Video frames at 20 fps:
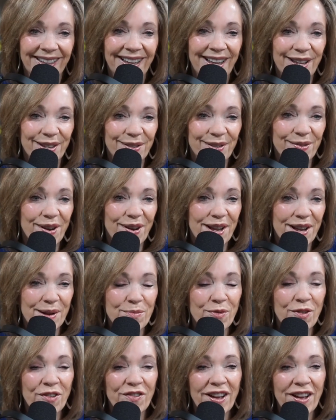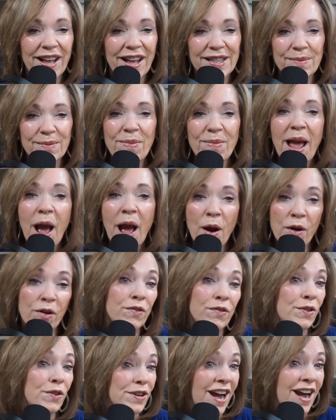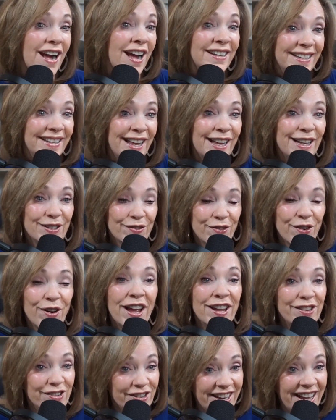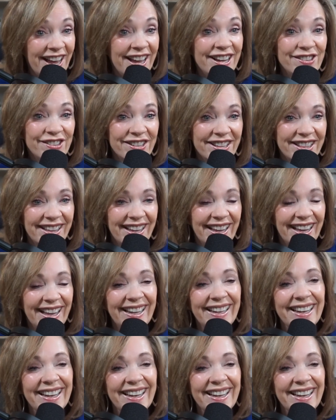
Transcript: That's right. It provides a powerful context for education then.